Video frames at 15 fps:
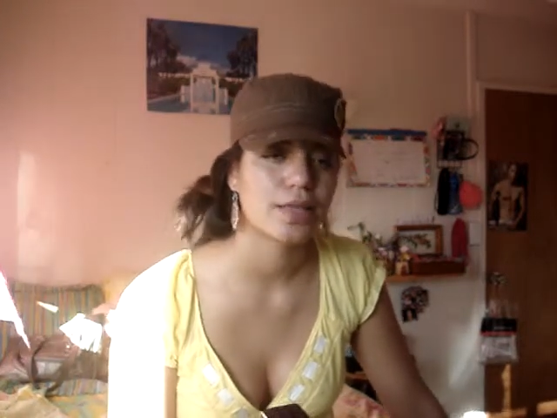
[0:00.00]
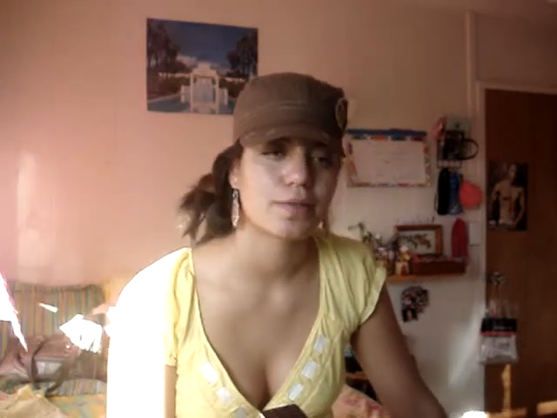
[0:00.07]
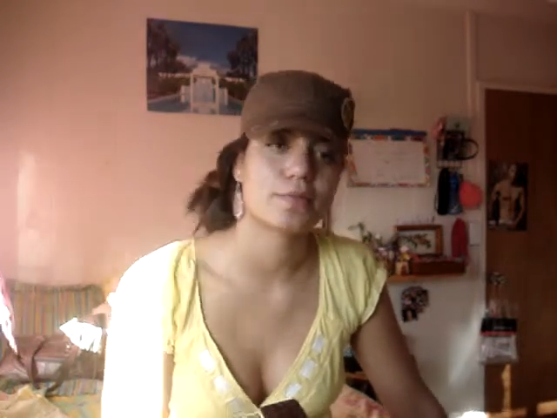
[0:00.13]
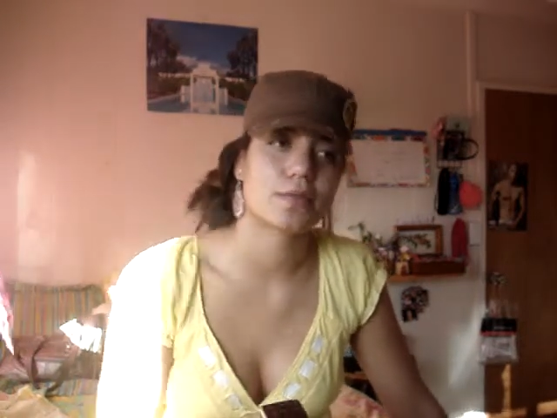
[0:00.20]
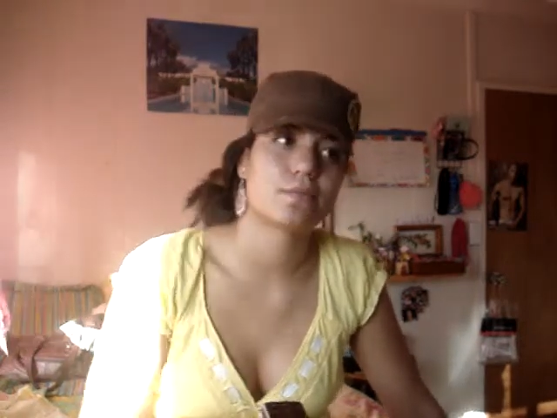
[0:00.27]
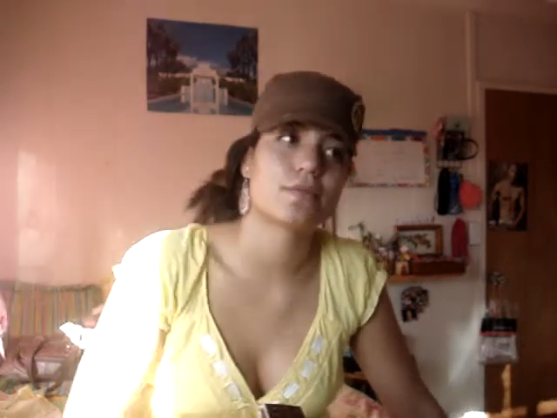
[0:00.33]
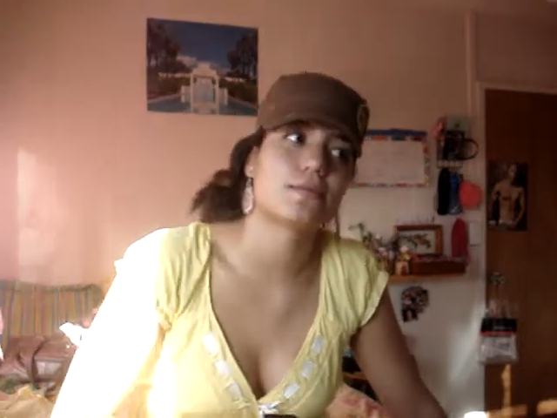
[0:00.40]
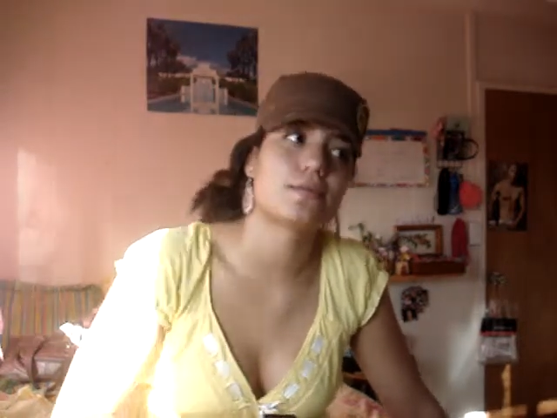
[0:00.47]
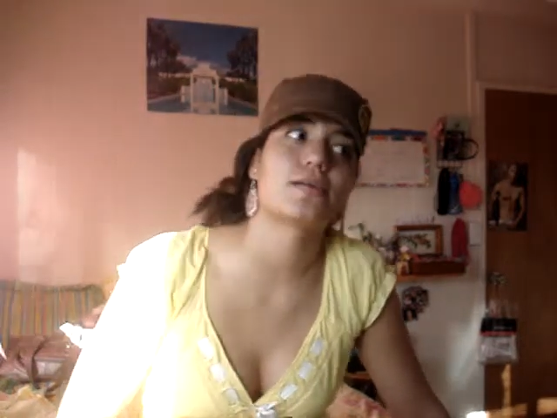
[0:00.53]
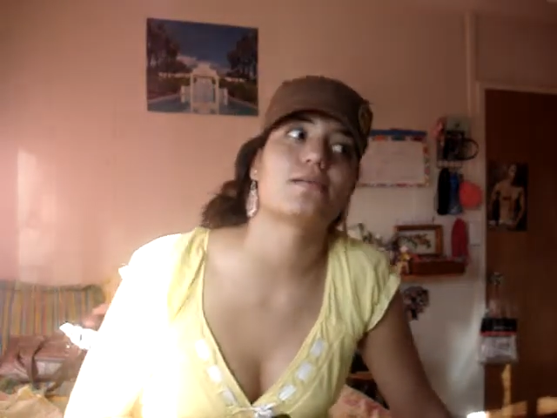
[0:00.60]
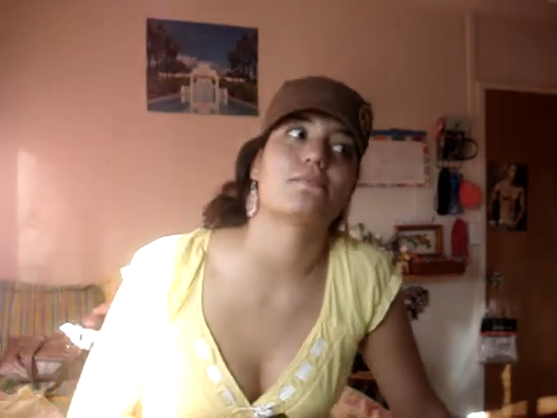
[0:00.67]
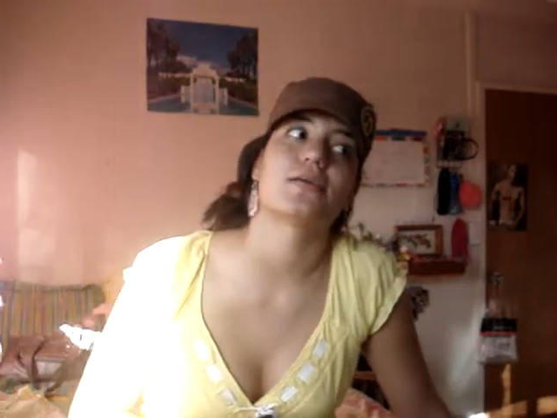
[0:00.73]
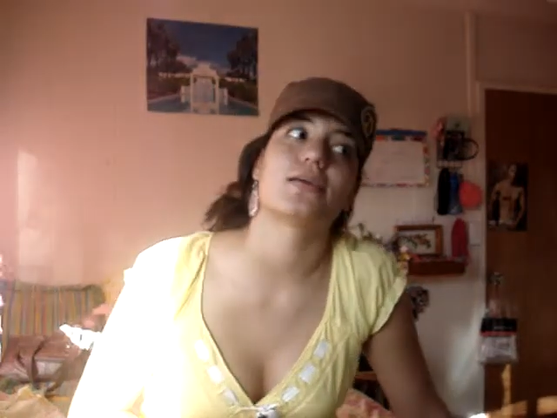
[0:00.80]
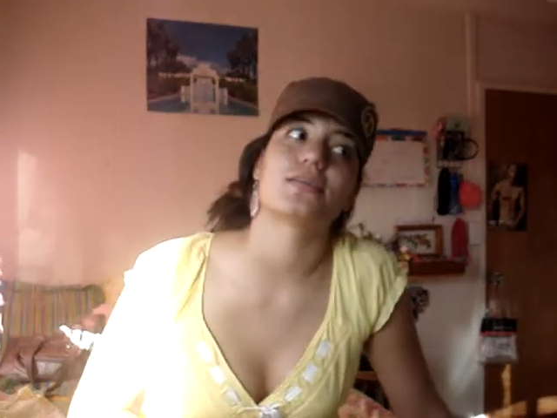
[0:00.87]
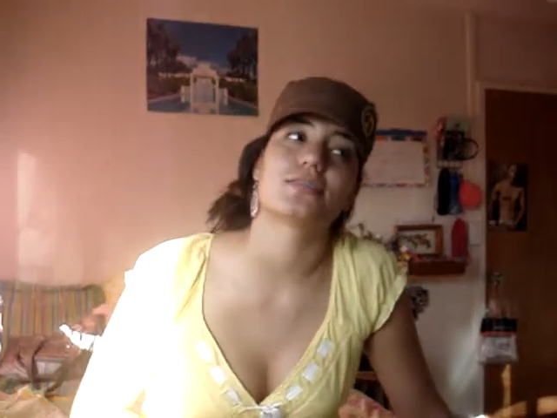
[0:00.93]
Maybe they made
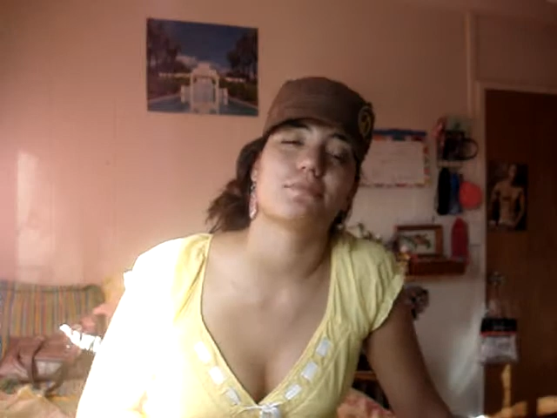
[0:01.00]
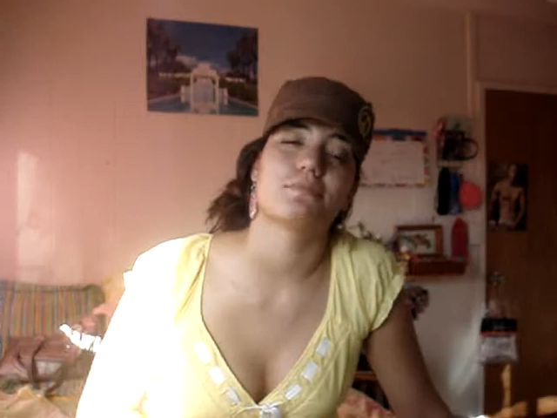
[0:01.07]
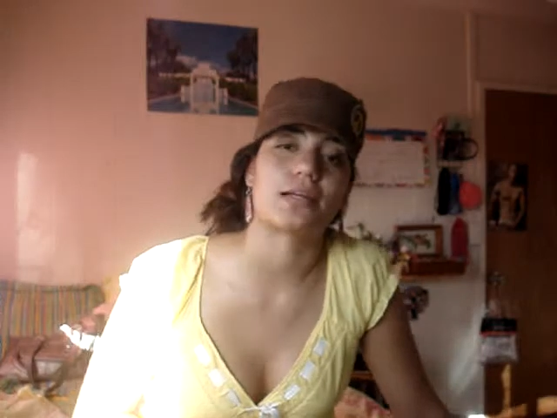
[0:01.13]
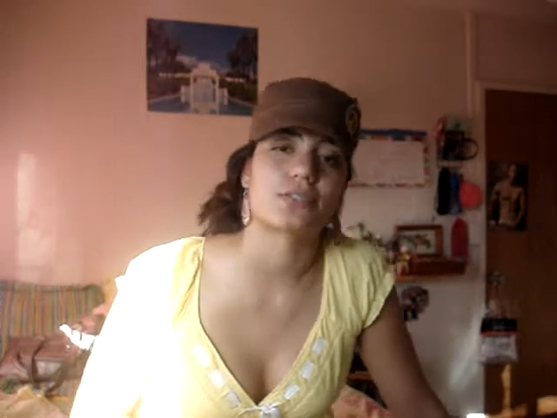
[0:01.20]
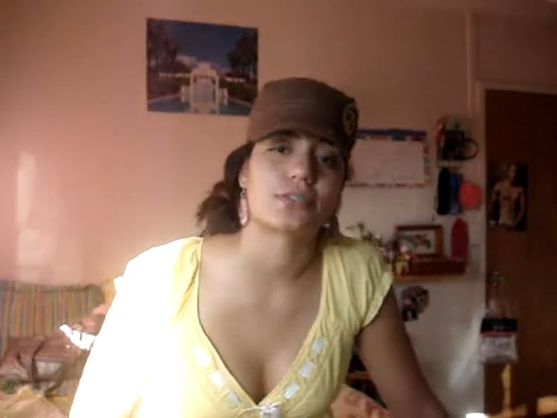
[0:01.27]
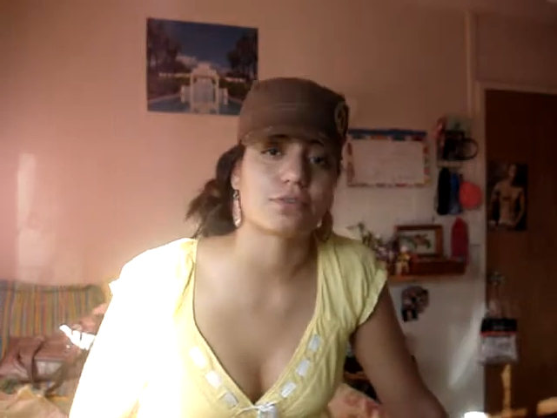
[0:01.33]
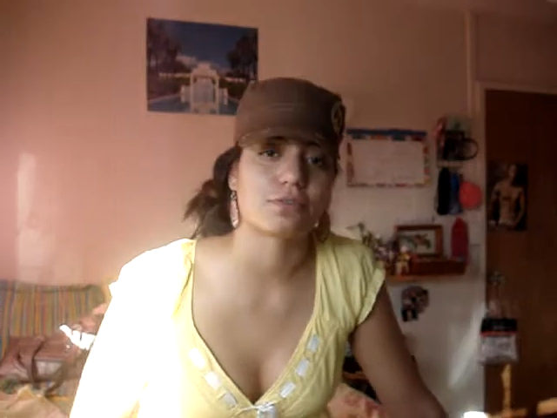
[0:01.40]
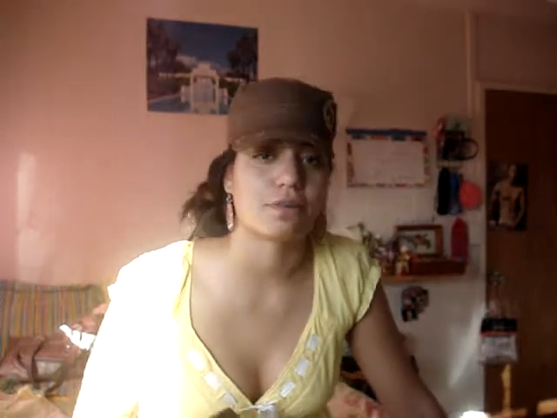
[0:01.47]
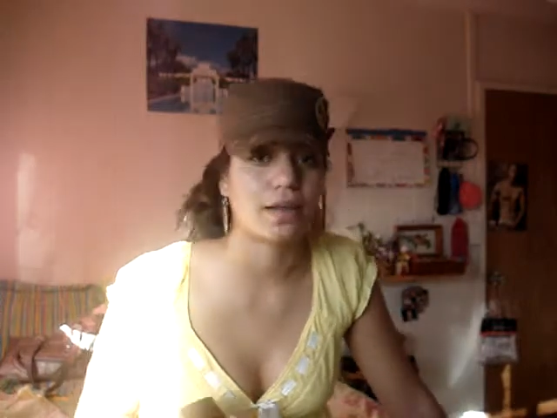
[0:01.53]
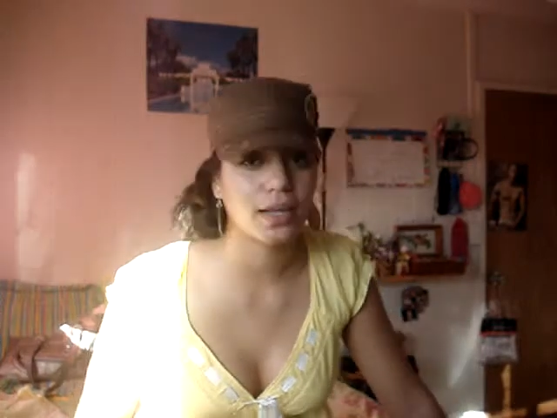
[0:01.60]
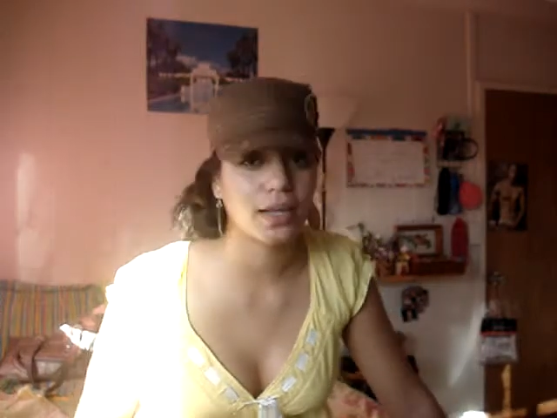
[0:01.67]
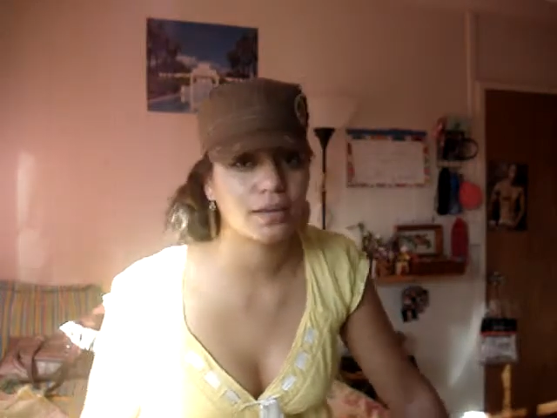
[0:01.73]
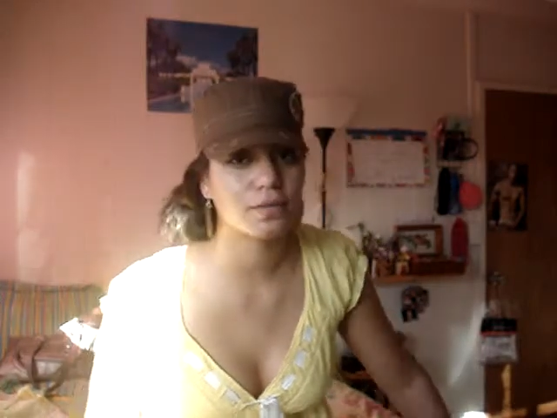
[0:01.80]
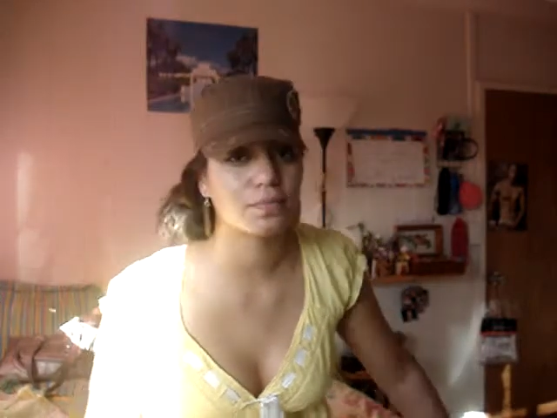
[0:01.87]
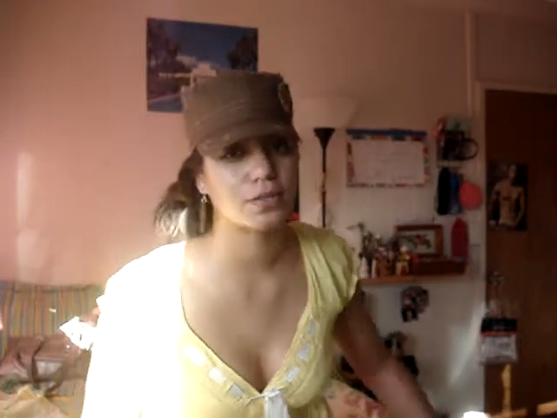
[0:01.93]
it pink to match the
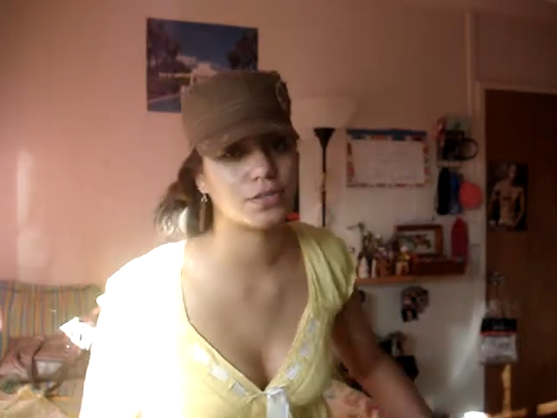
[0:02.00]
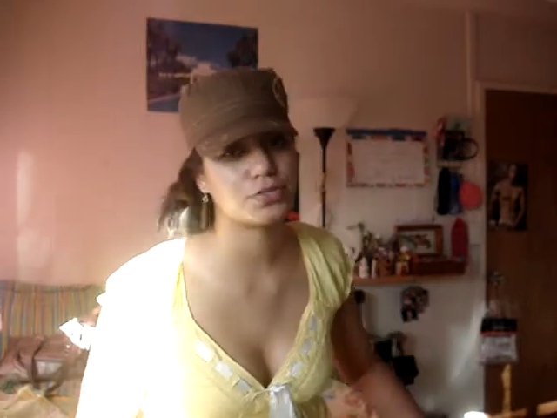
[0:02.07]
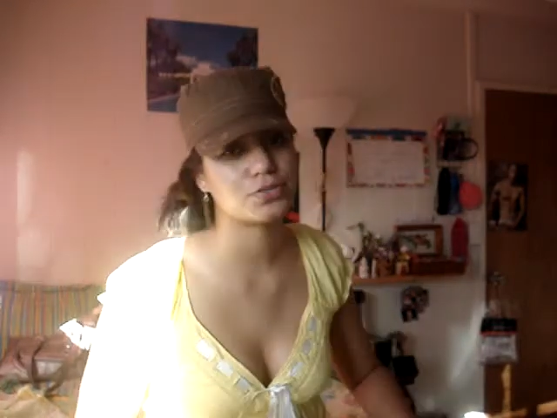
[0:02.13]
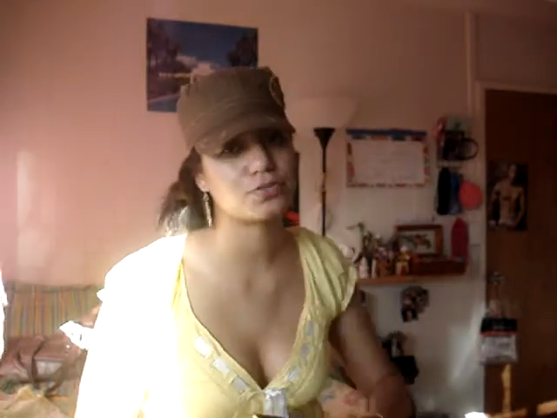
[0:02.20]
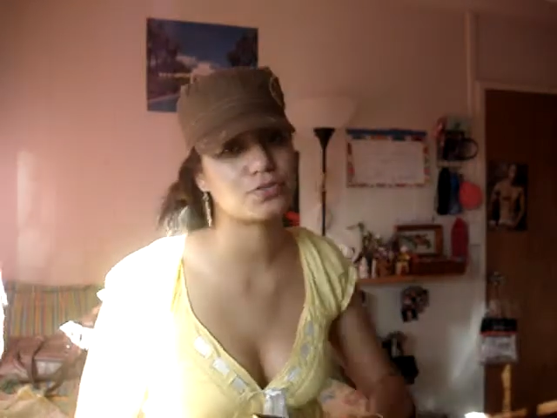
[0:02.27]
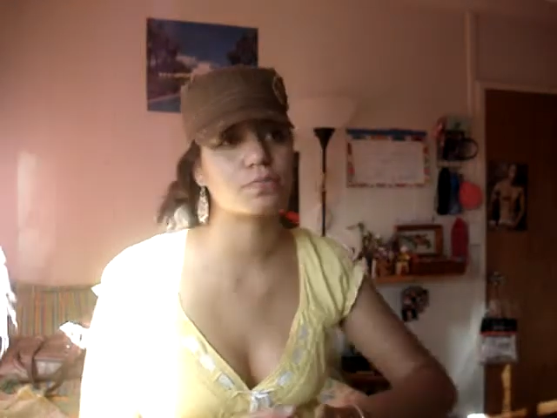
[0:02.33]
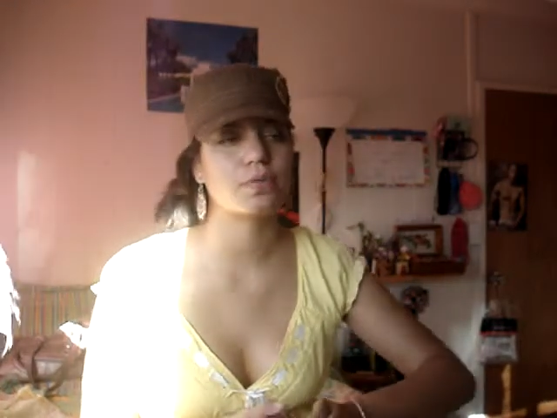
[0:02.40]
red, I'm not sure,